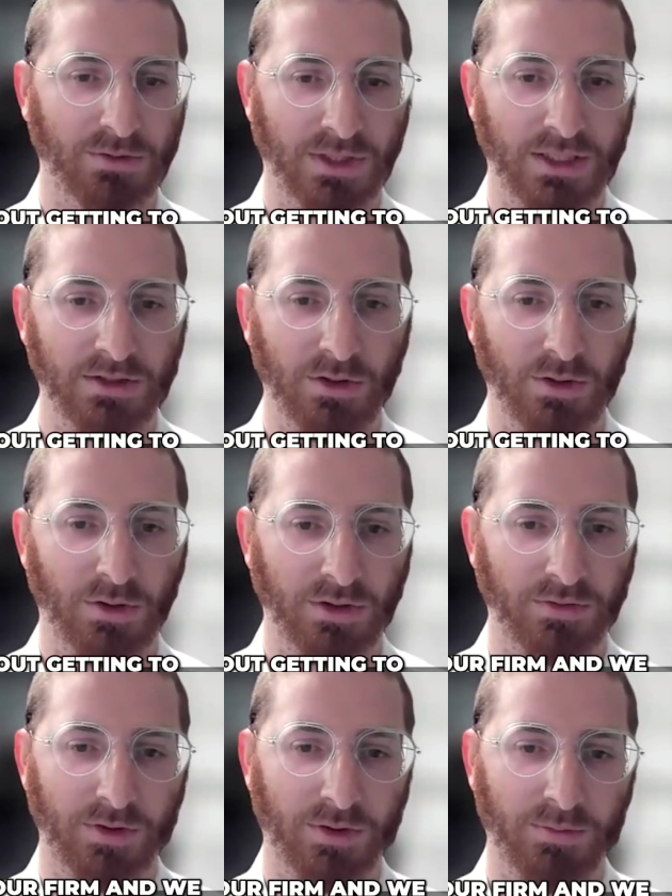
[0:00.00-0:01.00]
getting to know
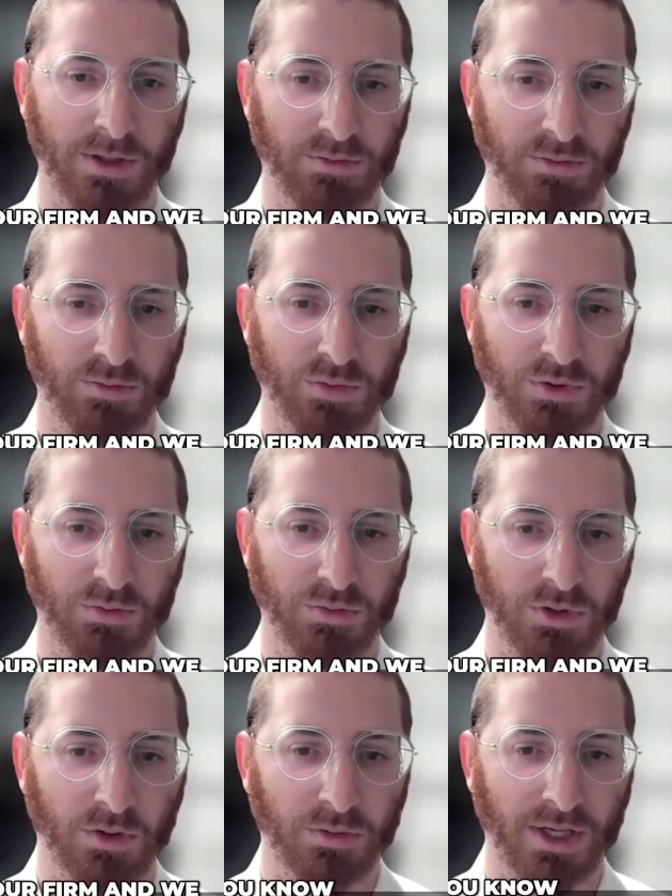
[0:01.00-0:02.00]
your firm, and
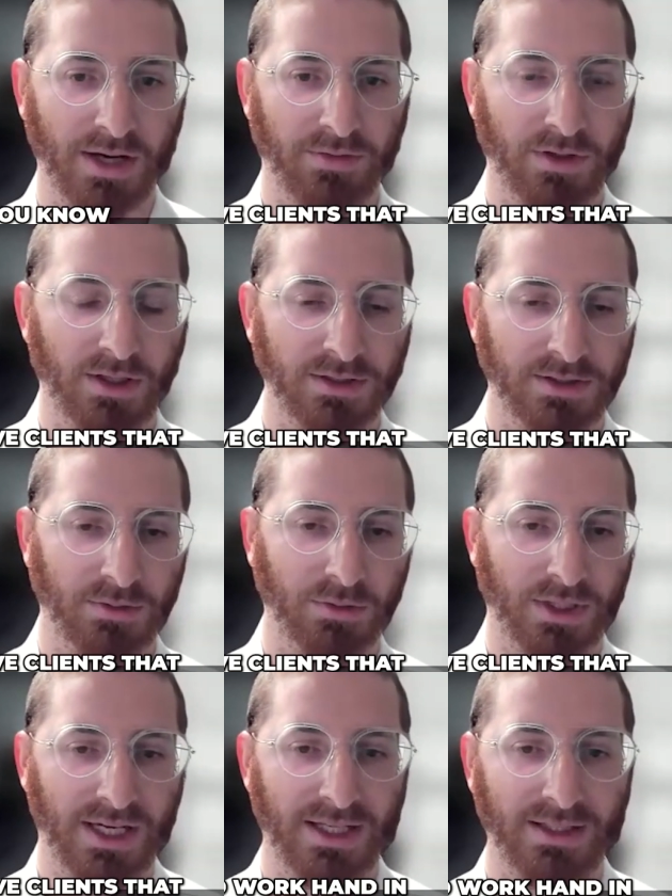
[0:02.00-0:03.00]
we have clients that we
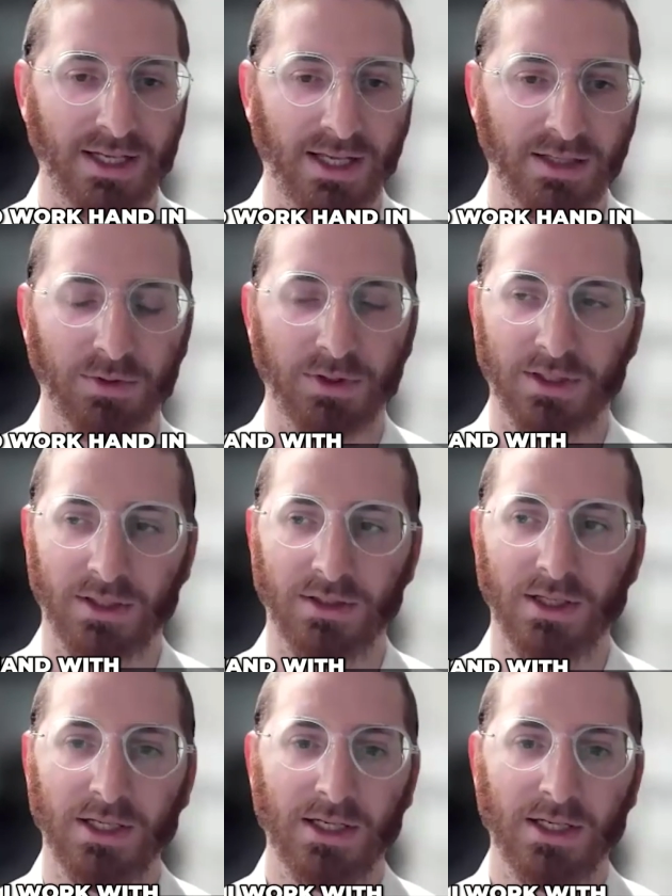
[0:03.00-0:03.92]
work hand in hand with, and